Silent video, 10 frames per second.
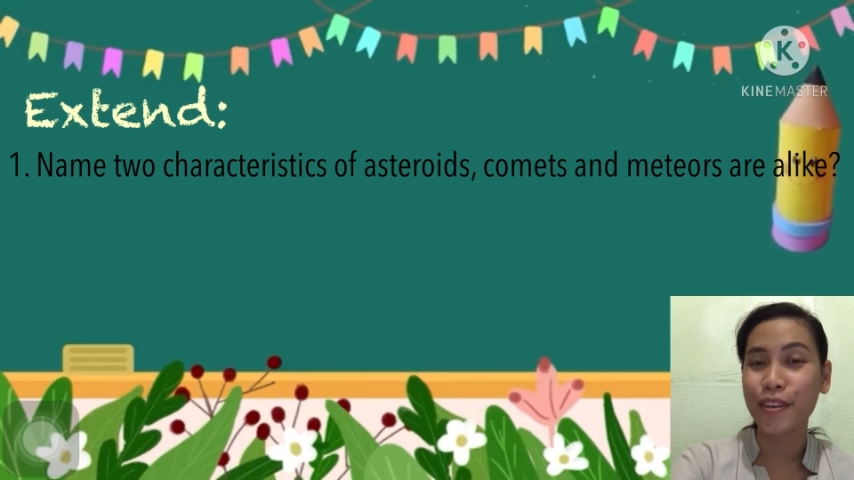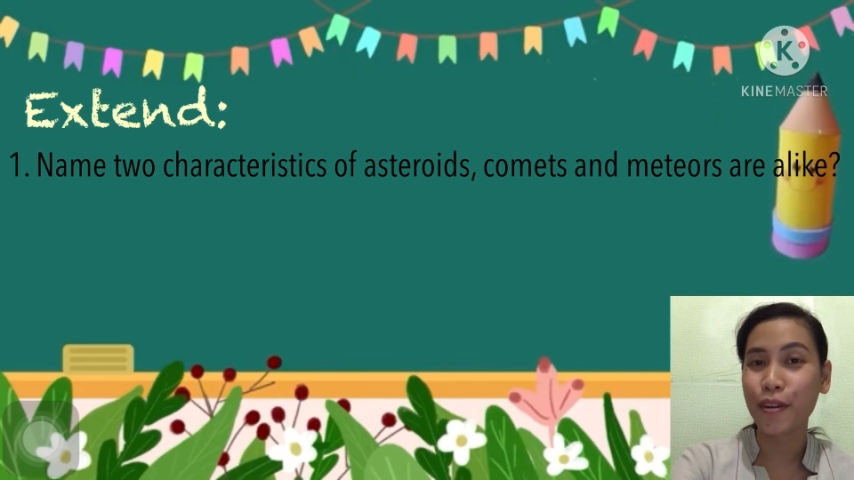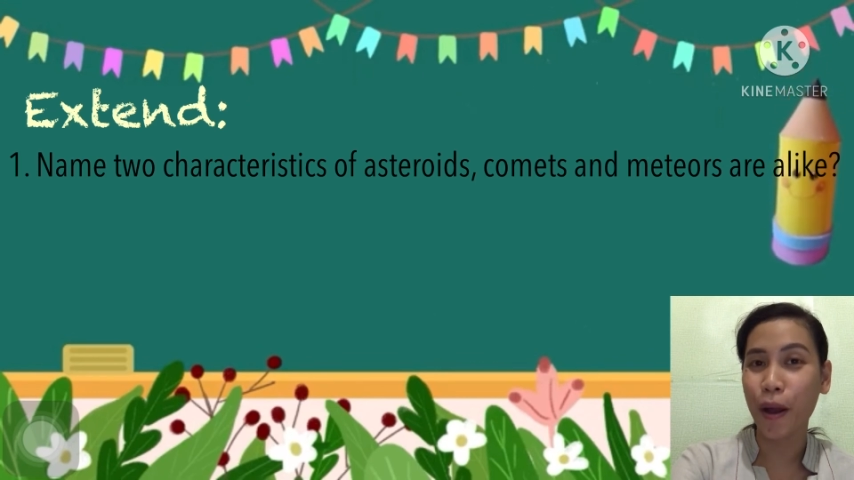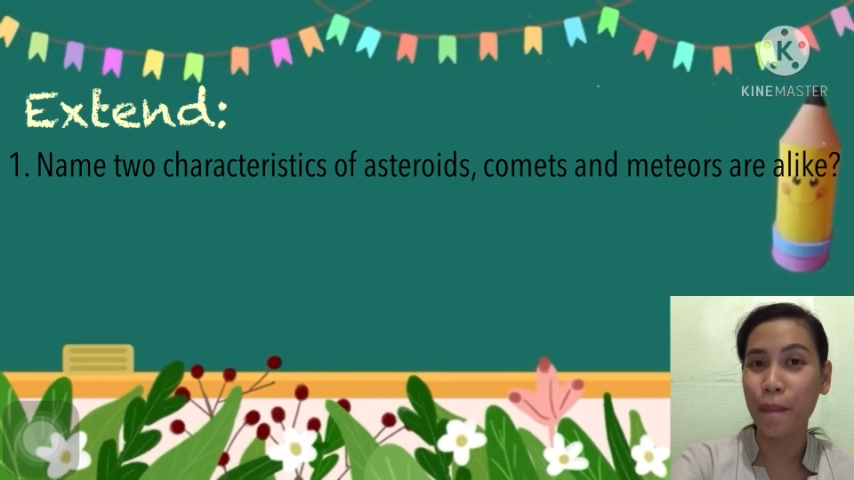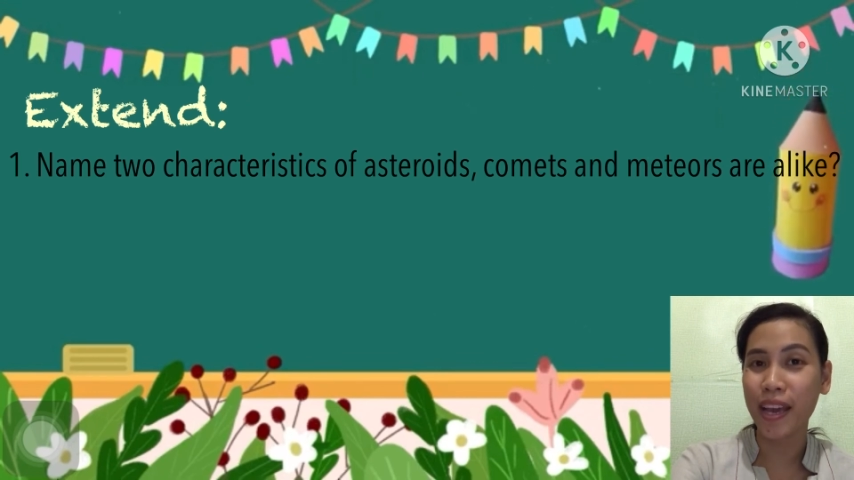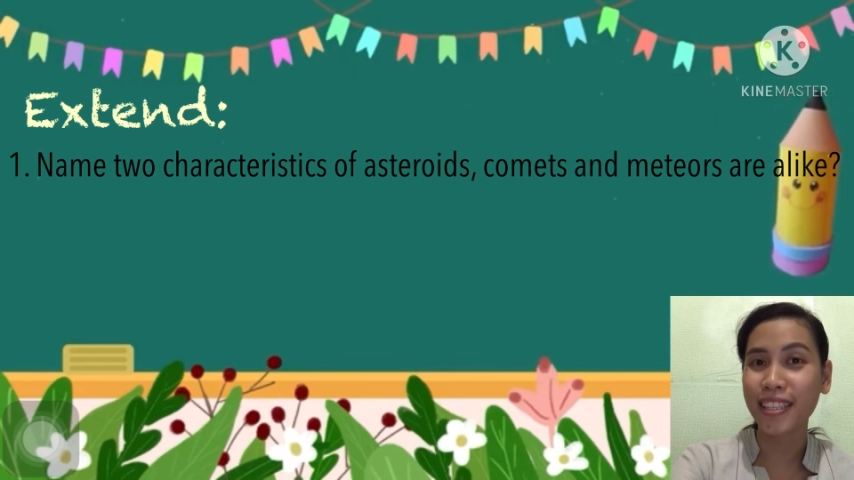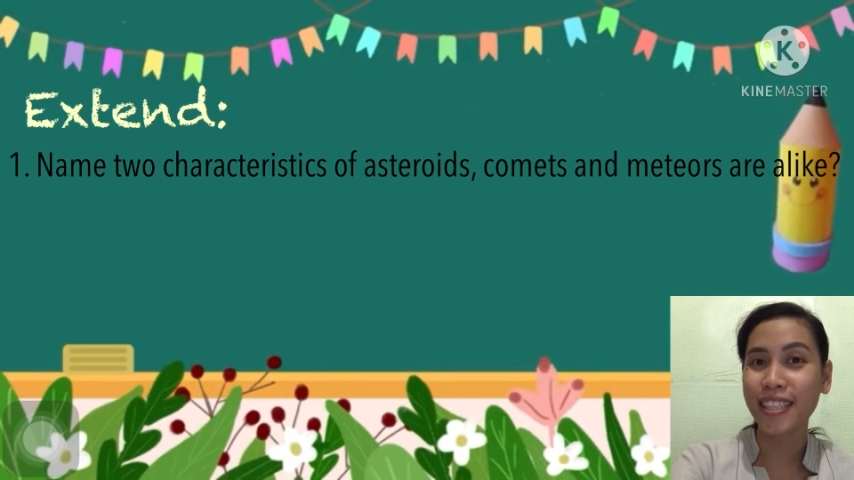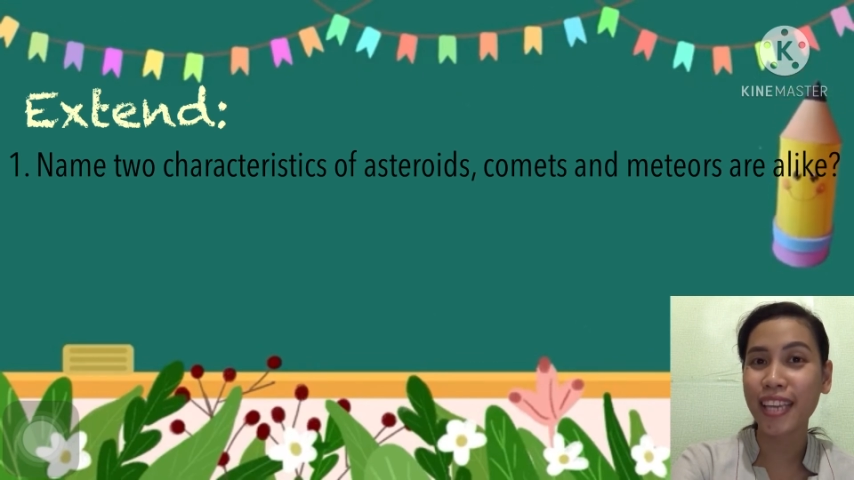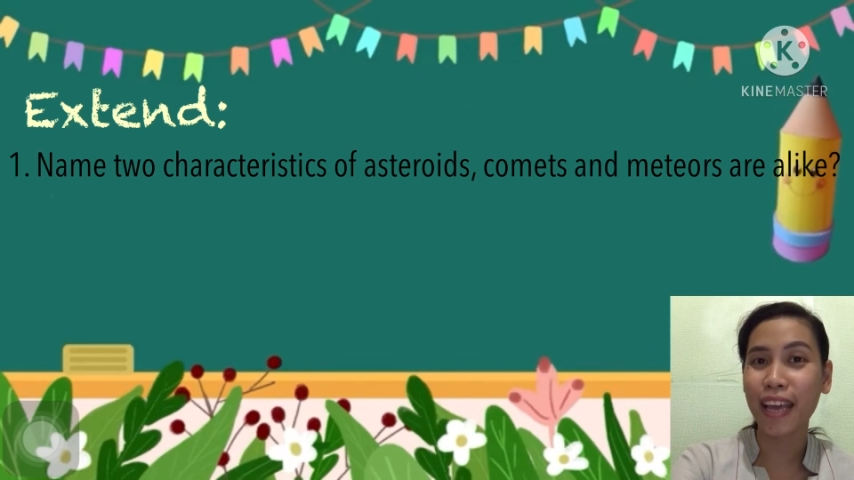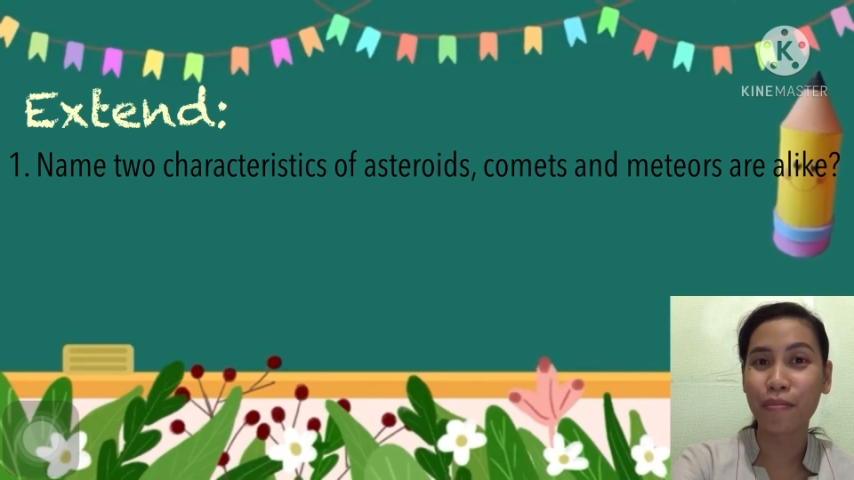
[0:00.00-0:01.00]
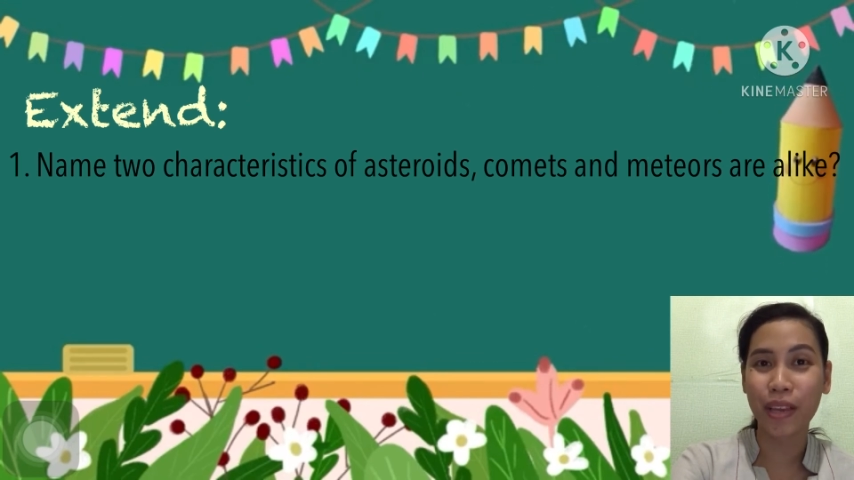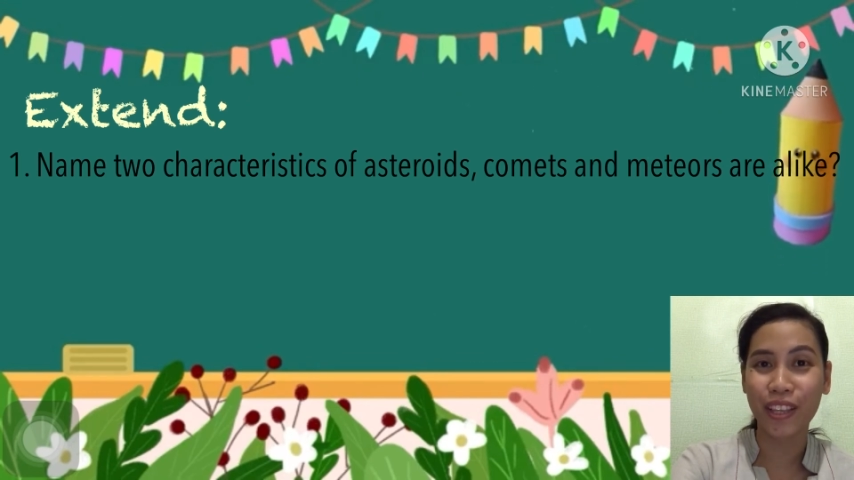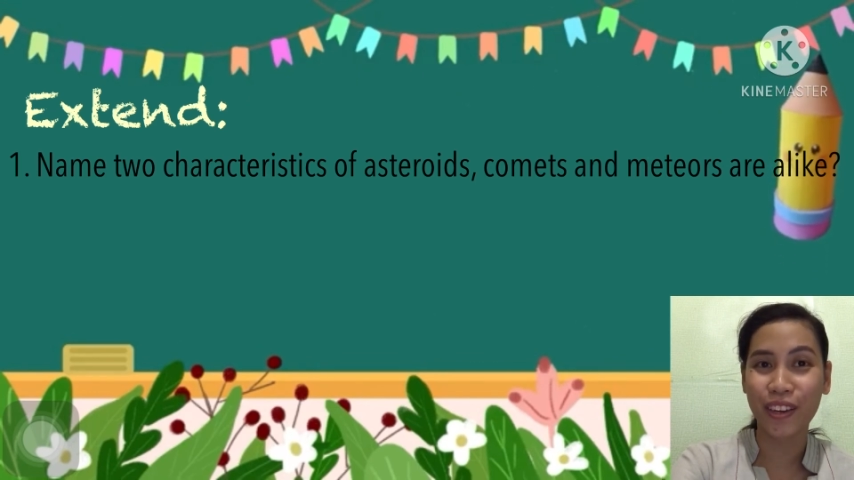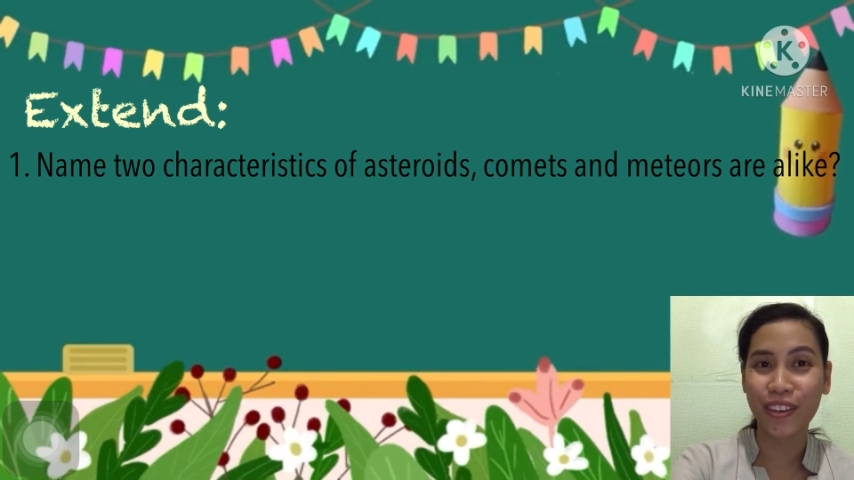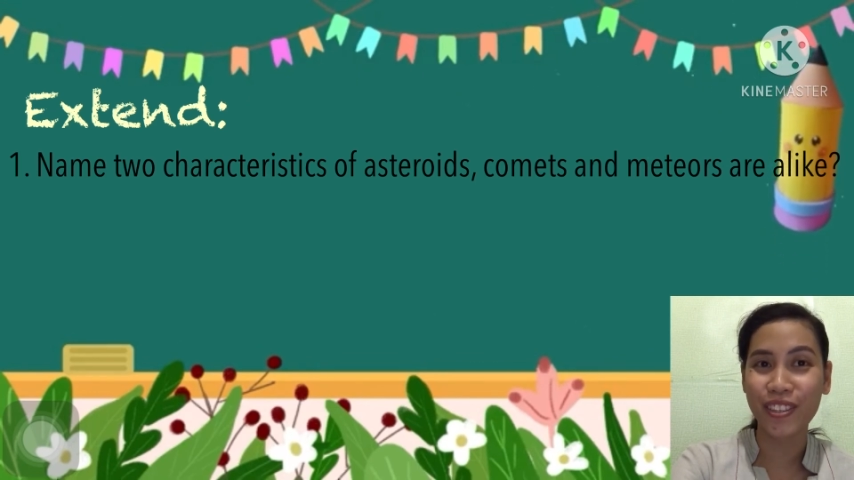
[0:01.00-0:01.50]
comets, and
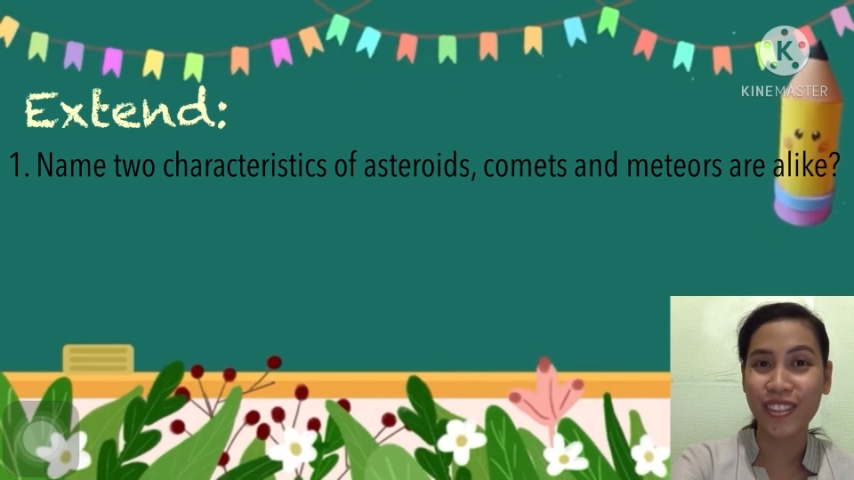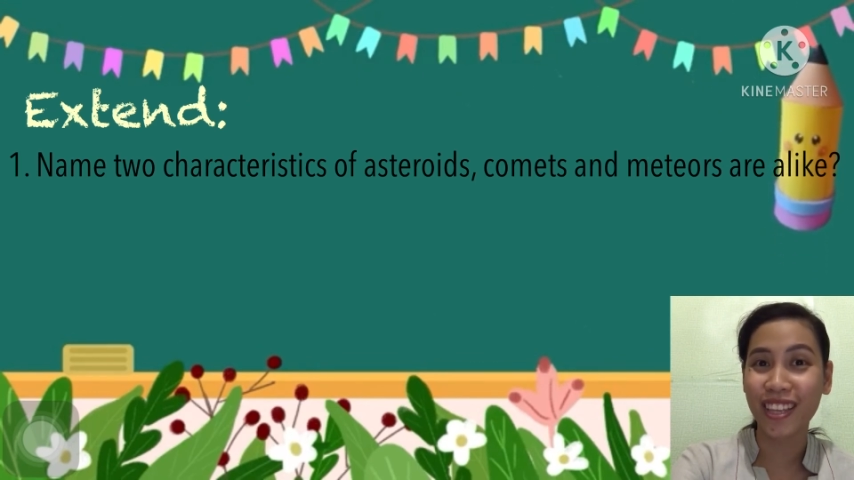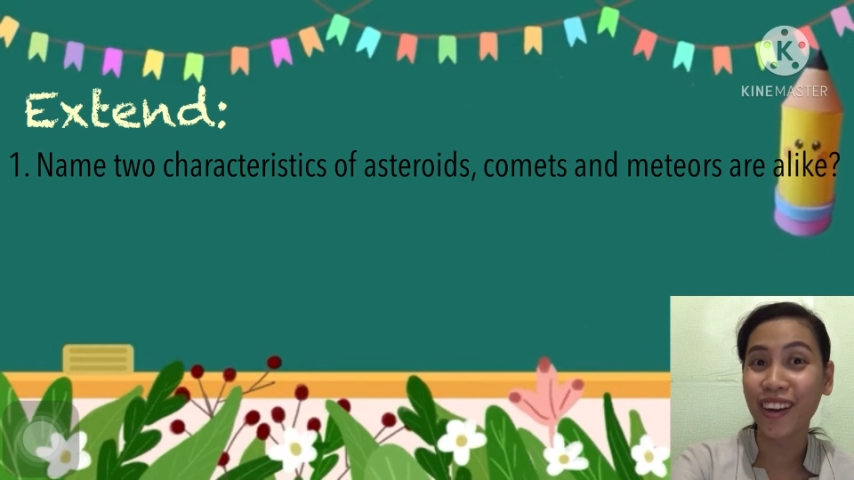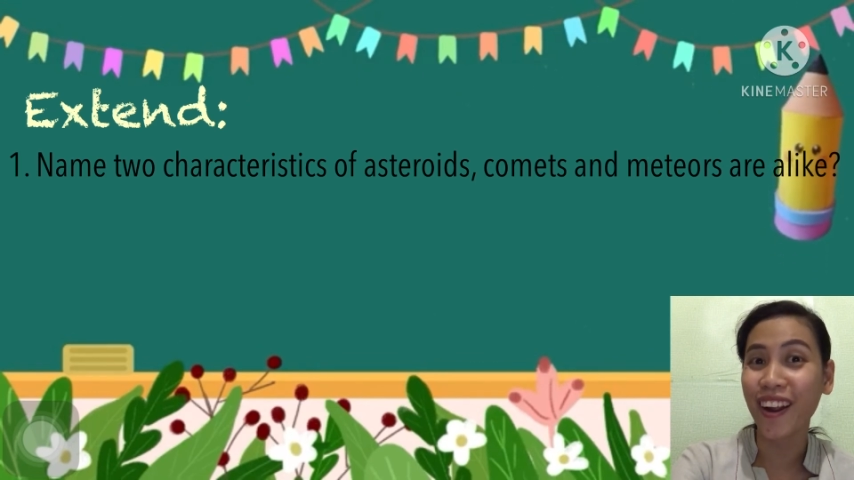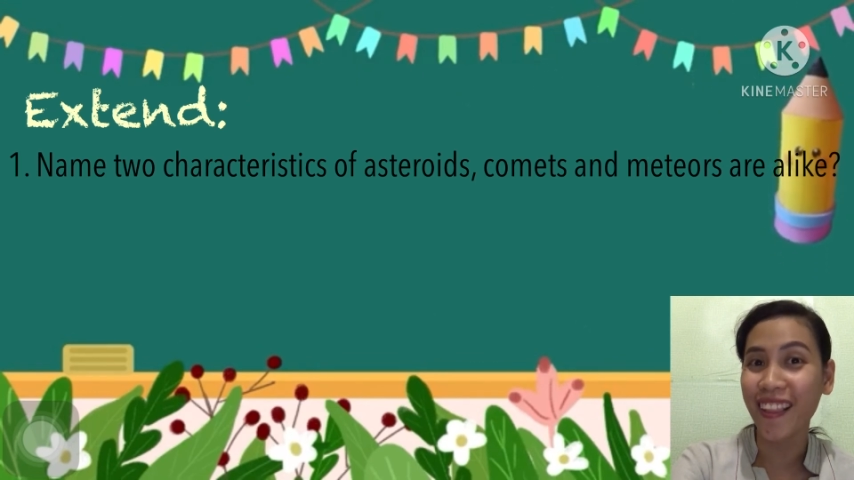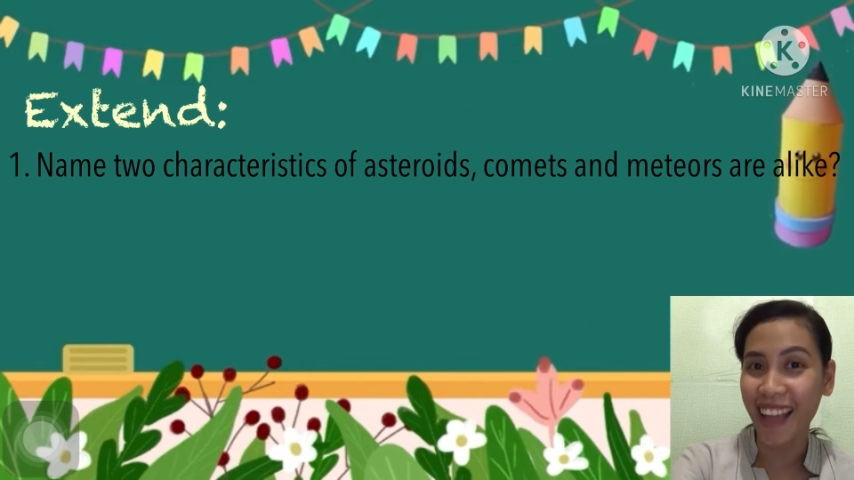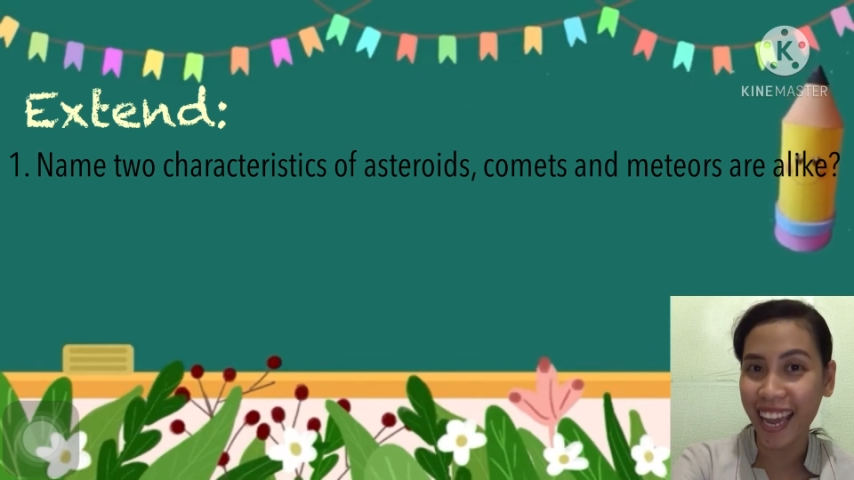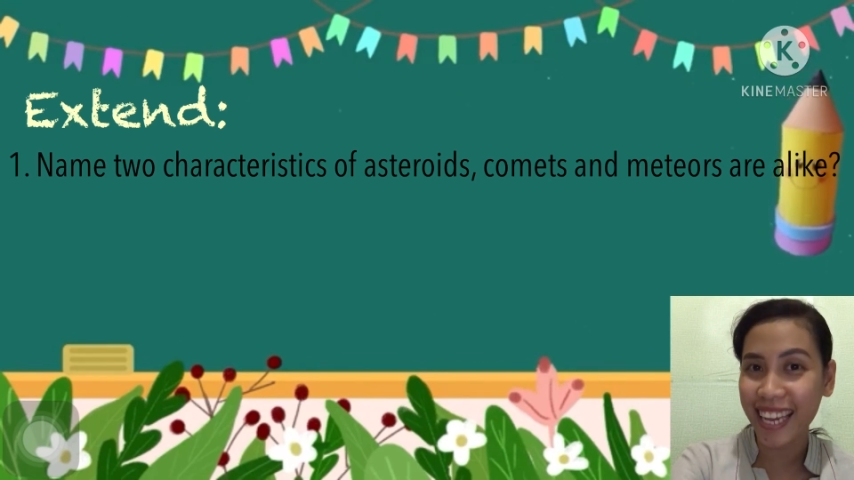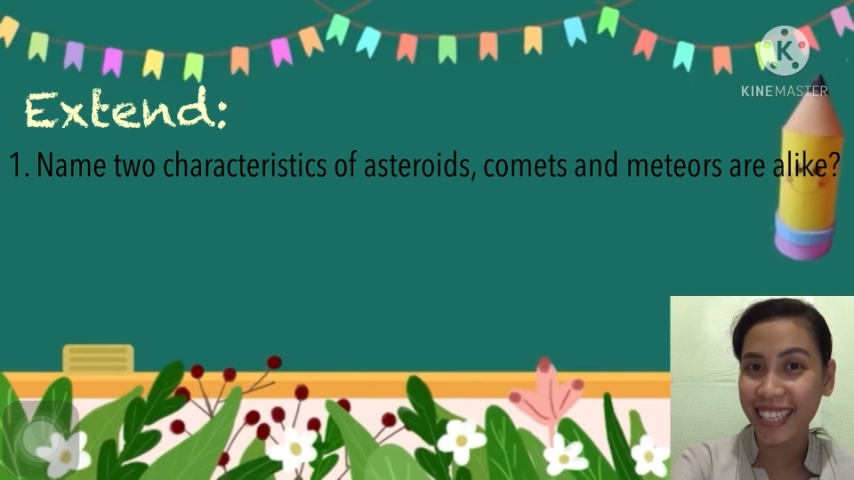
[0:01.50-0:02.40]
meteors that are alike?